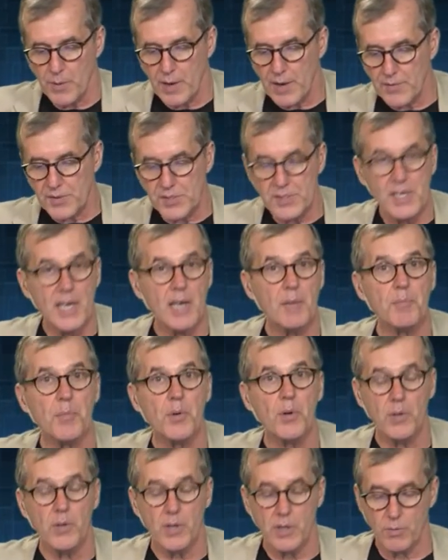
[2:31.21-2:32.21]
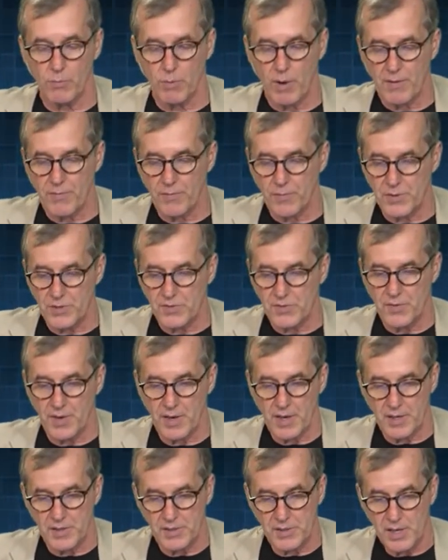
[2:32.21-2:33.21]
We have a sample and reference
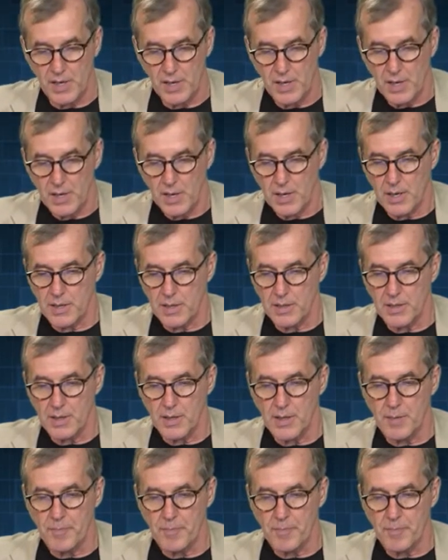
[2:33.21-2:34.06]
phase, and